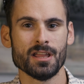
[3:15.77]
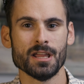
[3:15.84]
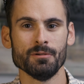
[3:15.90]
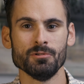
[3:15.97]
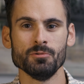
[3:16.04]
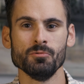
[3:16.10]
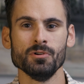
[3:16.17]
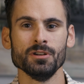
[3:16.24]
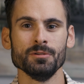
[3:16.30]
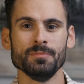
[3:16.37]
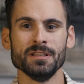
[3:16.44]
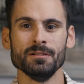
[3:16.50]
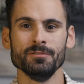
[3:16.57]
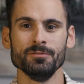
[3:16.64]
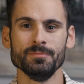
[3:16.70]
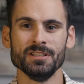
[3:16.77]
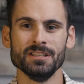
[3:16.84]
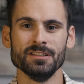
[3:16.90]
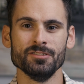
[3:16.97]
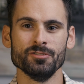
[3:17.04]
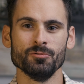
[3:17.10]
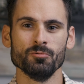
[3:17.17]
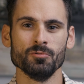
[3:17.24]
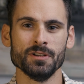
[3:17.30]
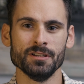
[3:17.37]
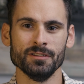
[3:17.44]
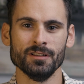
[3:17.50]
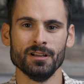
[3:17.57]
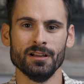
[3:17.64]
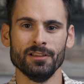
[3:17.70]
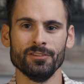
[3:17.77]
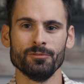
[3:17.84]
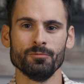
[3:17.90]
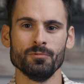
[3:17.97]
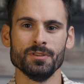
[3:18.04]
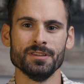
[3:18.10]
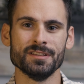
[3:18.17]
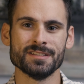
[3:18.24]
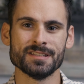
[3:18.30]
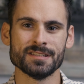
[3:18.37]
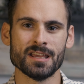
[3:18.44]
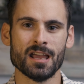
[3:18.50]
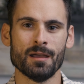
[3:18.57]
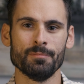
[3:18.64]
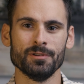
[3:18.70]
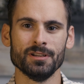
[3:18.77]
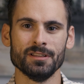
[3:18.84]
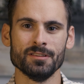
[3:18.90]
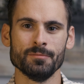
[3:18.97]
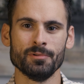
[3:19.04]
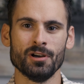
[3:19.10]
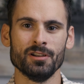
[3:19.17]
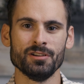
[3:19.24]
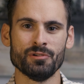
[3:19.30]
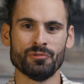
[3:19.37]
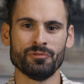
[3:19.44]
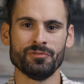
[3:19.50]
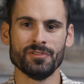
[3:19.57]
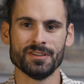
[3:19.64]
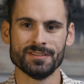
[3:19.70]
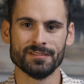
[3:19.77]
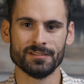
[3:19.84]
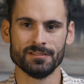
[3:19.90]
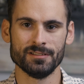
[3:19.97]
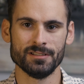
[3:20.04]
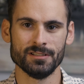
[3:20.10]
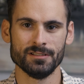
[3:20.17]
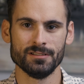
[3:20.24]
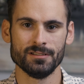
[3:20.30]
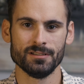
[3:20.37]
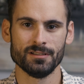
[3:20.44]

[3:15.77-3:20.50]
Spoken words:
And we want to be able to begin to realize when this is happening in the body physically.